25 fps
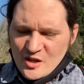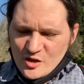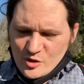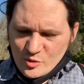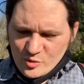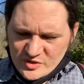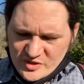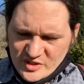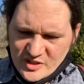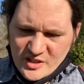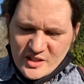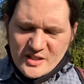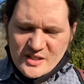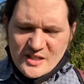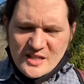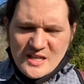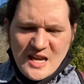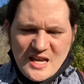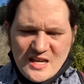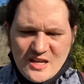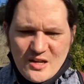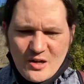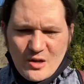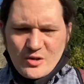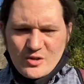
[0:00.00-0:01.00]
who was
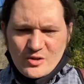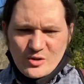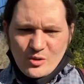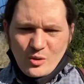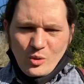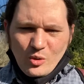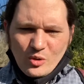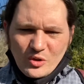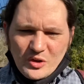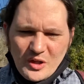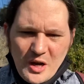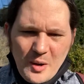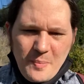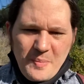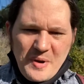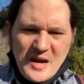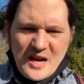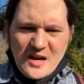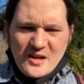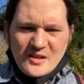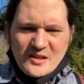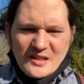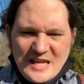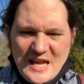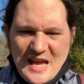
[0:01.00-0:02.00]
68 years old and
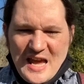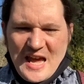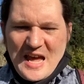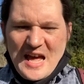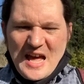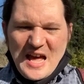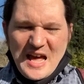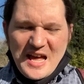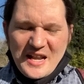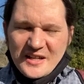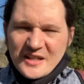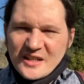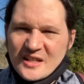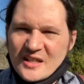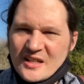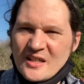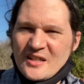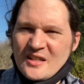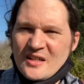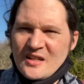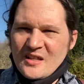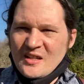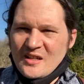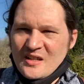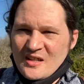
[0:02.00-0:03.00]
apparently had
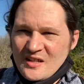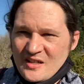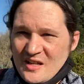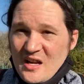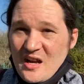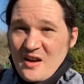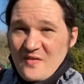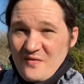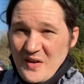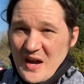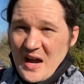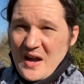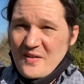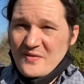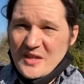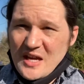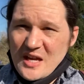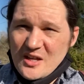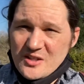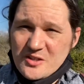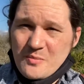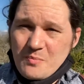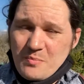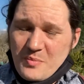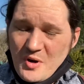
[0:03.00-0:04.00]

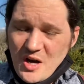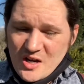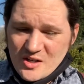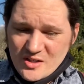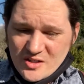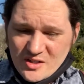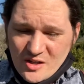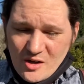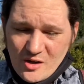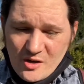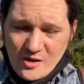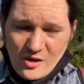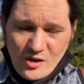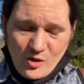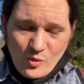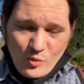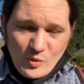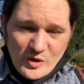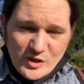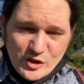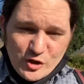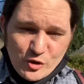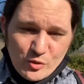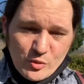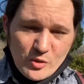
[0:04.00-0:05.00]
$5,000 on her,
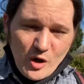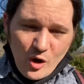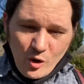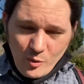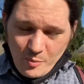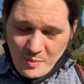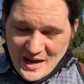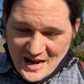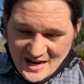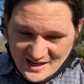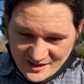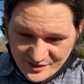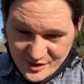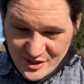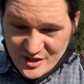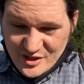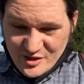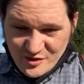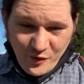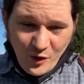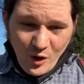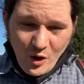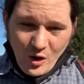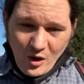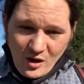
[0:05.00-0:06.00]
which you go back
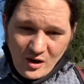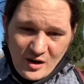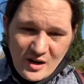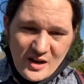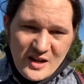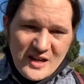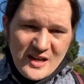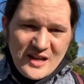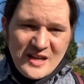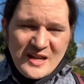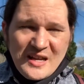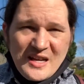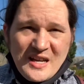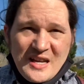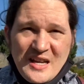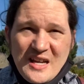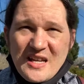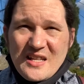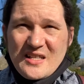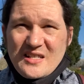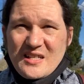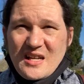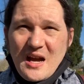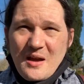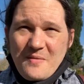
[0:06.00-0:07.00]
this far
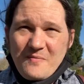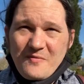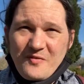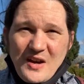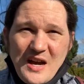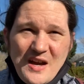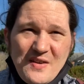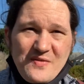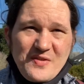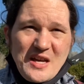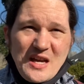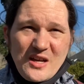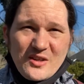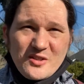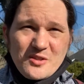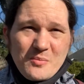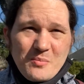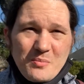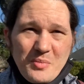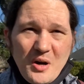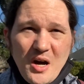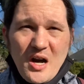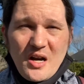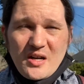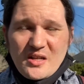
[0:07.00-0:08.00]
in time,
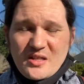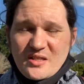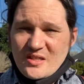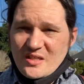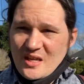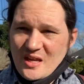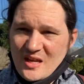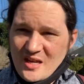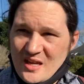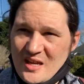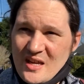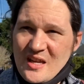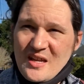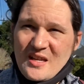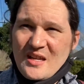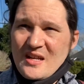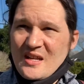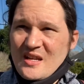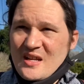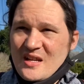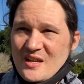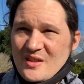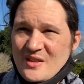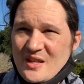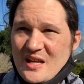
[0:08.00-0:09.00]
$5,000.
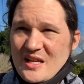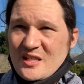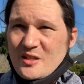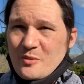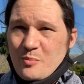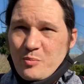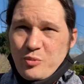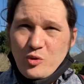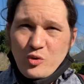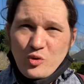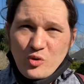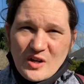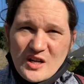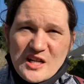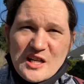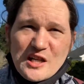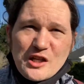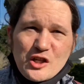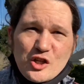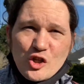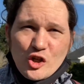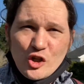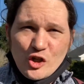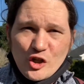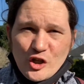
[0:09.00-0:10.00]
That's a
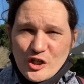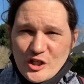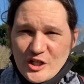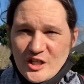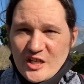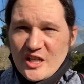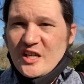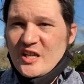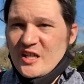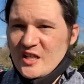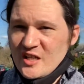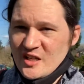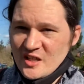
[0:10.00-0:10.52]
pretty good